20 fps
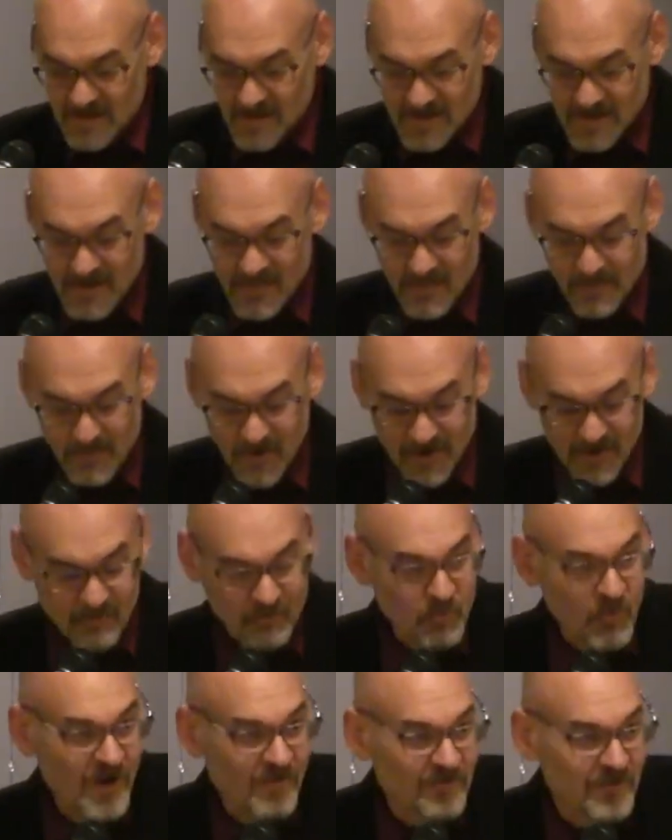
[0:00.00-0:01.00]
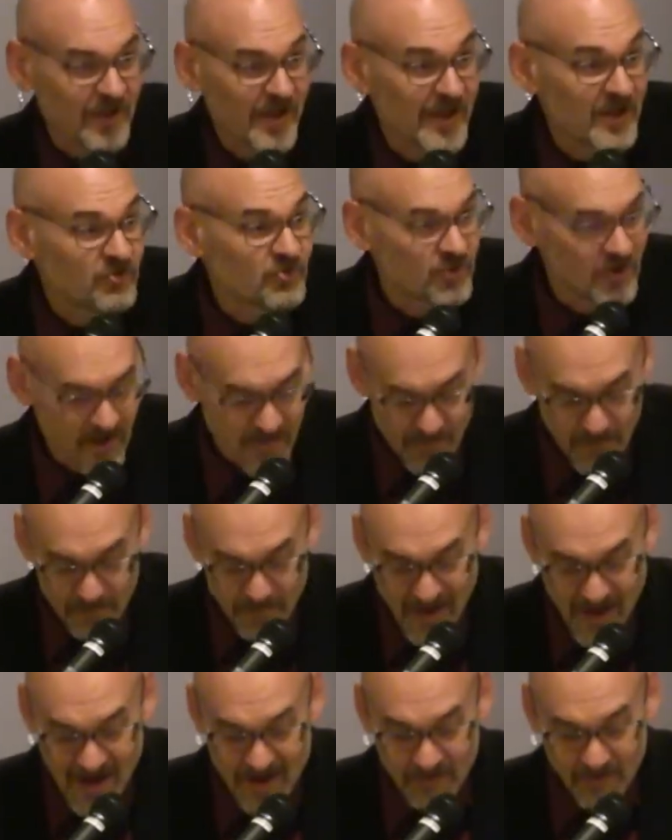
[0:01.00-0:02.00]
In the book of Revelation in the
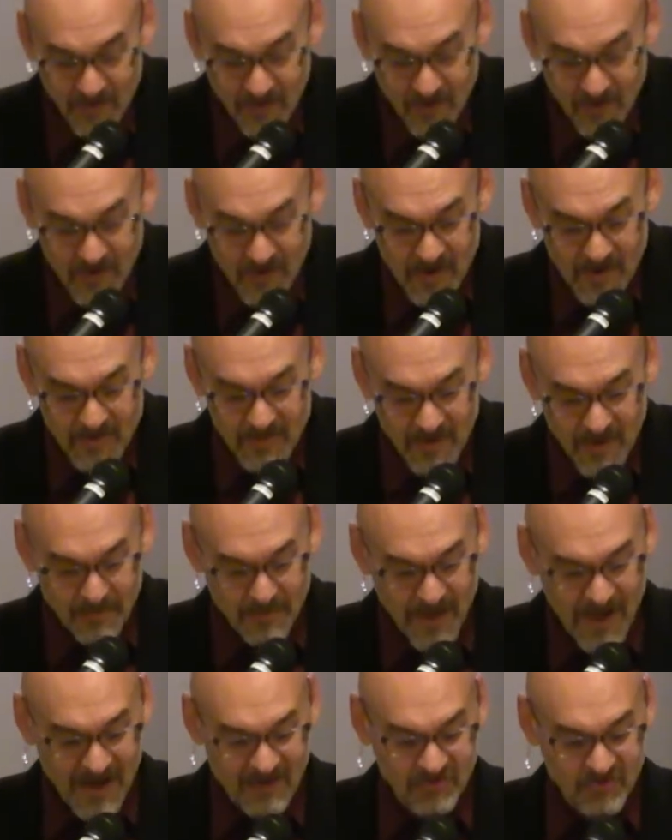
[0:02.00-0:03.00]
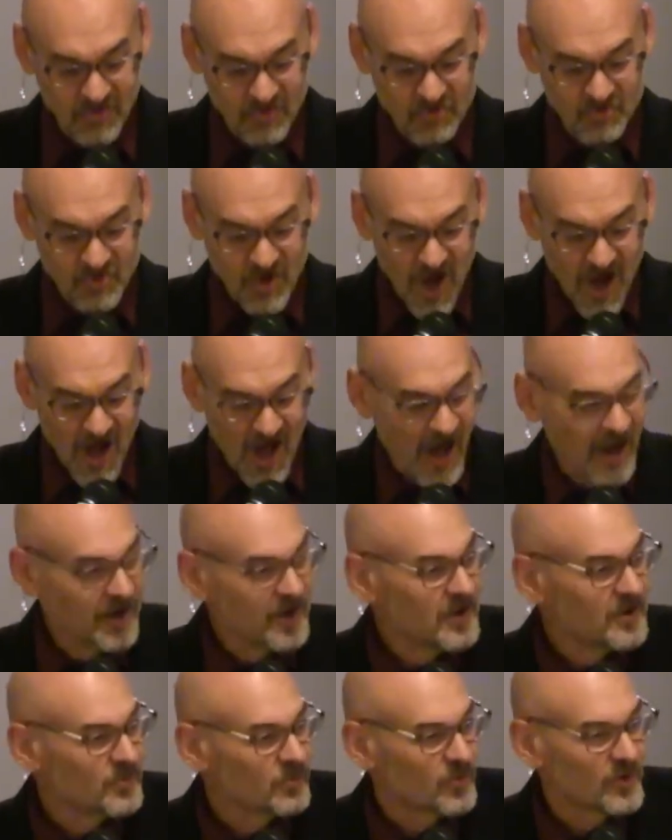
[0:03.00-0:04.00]
Bible, the Apostle
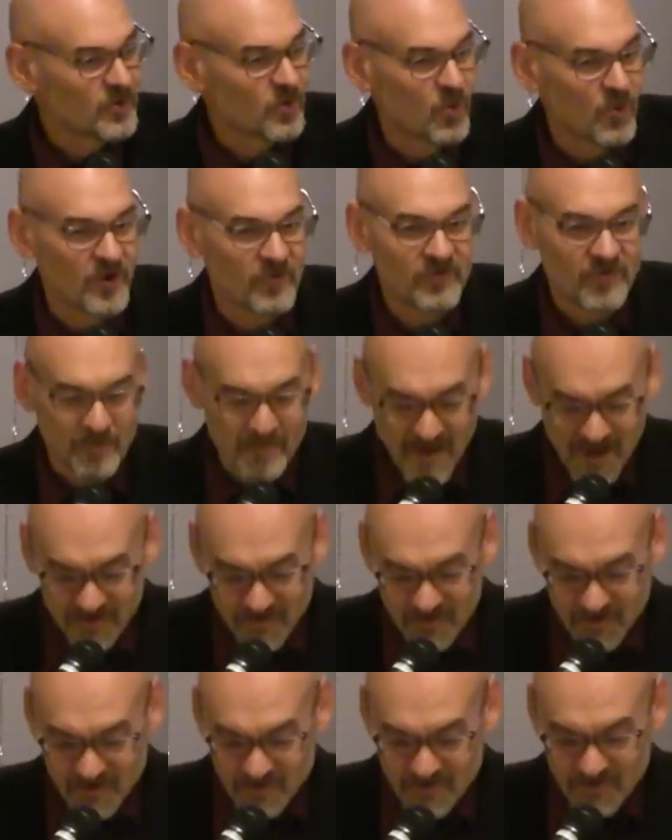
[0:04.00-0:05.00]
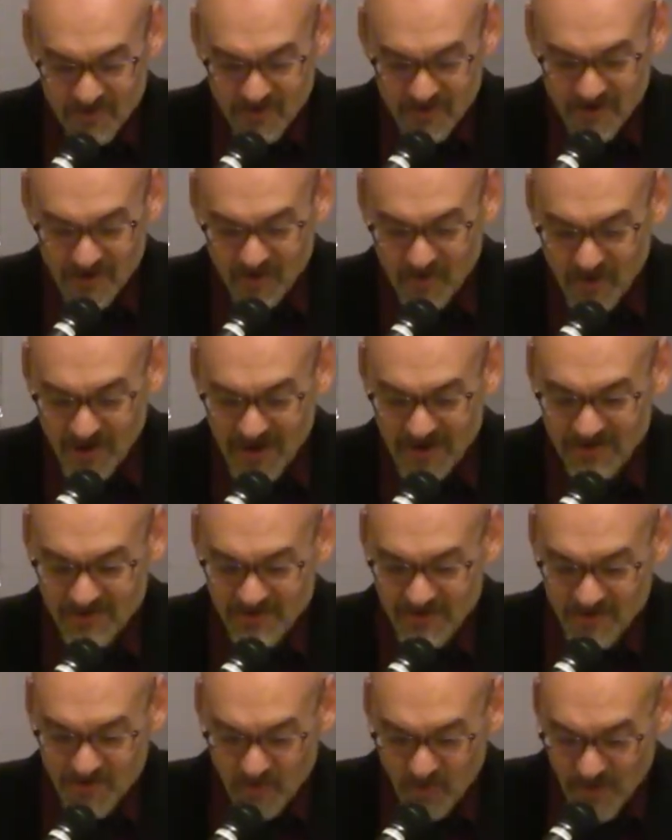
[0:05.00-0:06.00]
John records a message
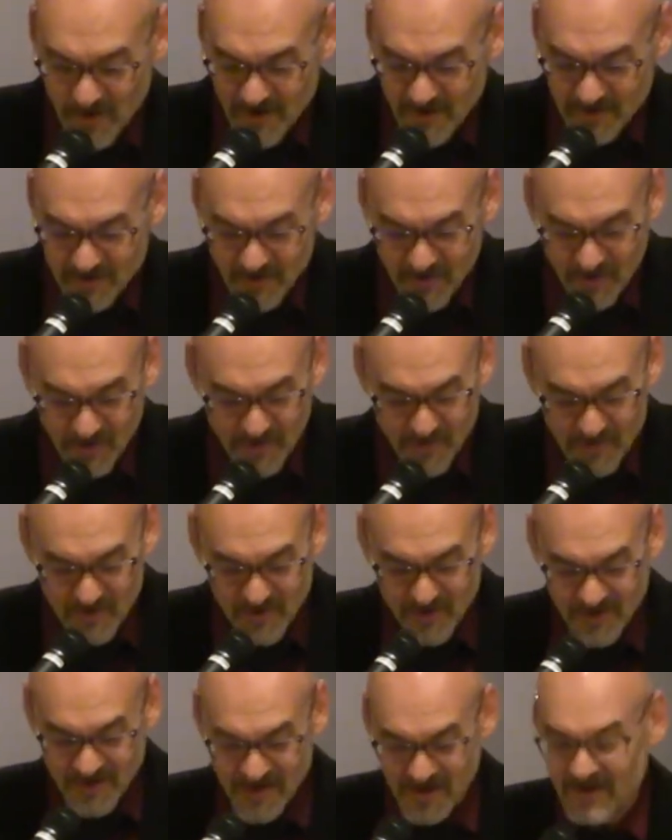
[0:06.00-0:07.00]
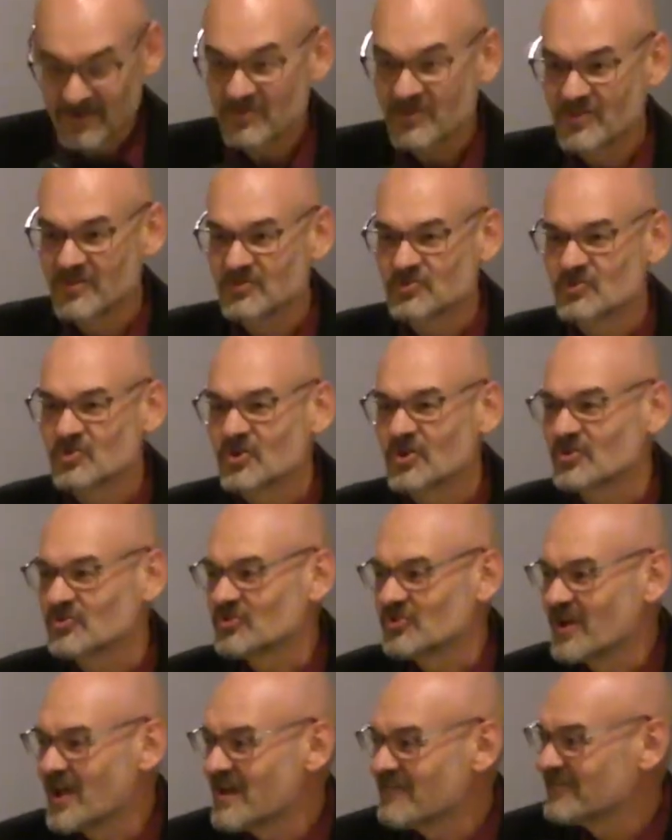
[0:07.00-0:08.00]
Christ wanted to communicate to the church
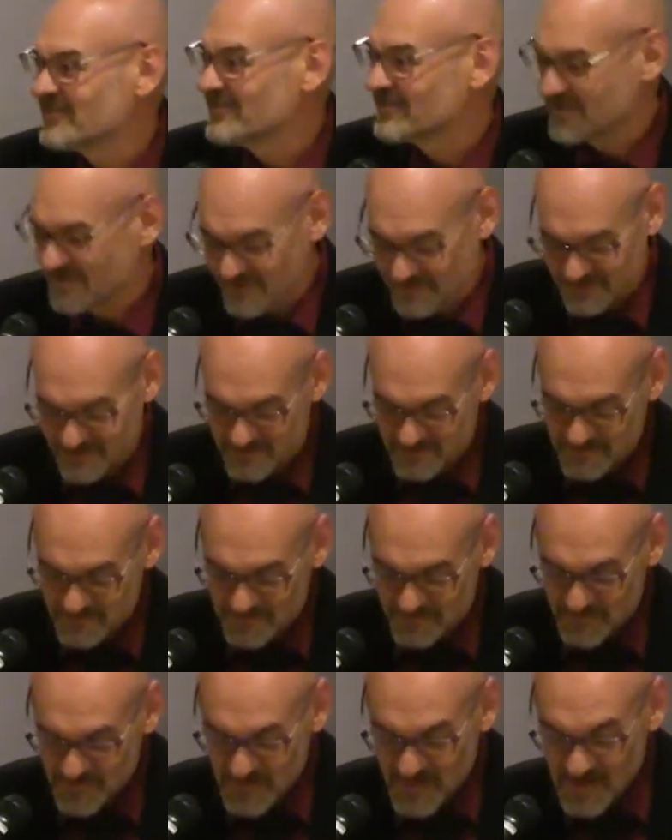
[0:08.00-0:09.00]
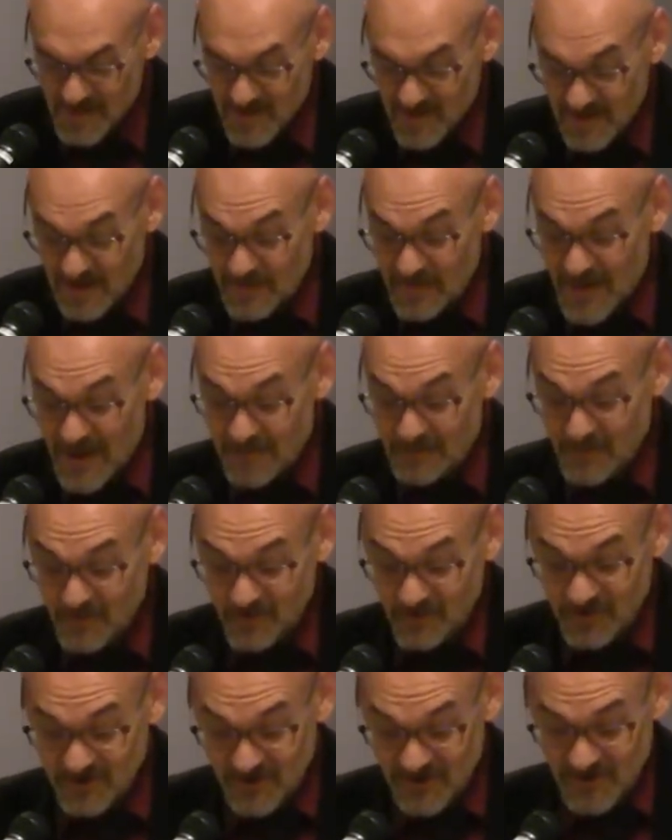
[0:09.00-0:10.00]
in Ephesus. In that
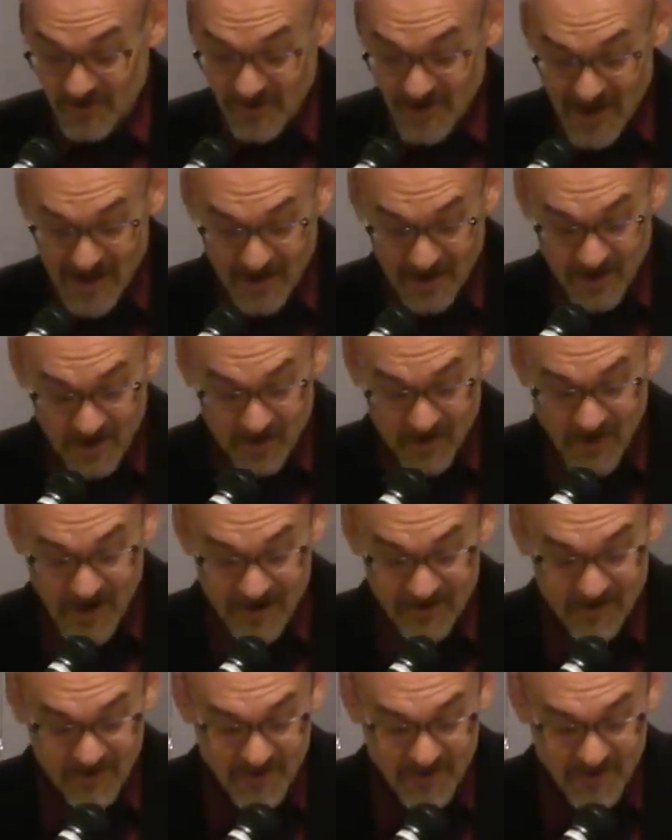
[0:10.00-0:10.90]
particular letter, Christ